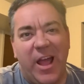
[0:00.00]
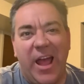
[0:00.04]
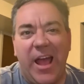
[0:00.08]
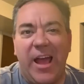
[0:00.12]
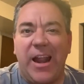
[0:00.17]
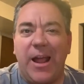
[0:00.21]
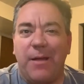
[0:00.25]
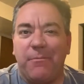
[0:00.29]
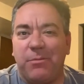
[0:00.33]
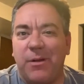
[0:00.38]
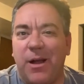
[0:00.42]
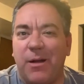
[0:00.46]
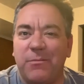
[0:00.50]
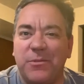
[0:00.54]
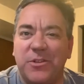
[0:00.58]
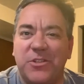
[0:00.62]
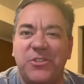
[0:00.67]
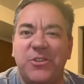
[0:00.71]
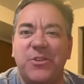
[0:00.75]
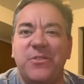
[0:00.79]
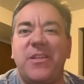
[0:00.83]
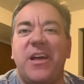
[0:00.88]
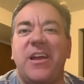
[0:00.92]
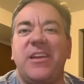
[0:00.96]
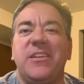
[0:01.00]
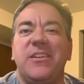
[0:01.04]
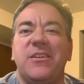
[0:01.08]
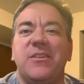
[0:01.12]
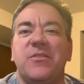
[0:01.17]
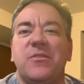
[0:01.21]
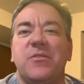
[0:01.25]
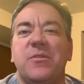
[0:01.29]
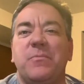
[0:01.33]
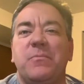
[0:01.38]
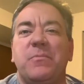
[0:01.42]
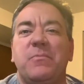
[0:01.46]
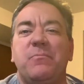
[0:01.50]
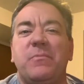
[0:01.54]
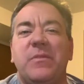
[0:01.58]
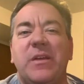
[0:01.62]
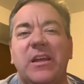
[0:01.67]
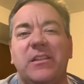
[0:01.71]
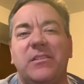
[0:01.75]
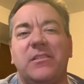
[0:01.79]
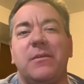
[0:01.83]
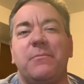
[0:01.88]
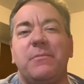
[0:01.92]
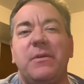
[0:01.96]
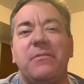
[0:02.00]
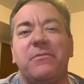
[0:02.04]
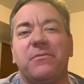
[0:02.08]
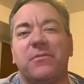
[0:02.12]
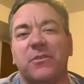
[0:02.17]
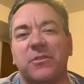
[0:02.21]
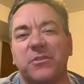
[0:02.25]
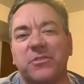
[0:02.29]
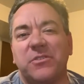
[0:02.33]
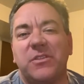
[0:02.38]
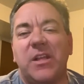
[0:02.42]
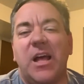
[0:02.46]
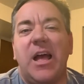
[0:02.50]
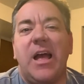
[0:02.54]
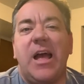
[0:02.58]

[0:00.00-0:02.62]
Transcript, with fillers: and I promised you that you get to be first.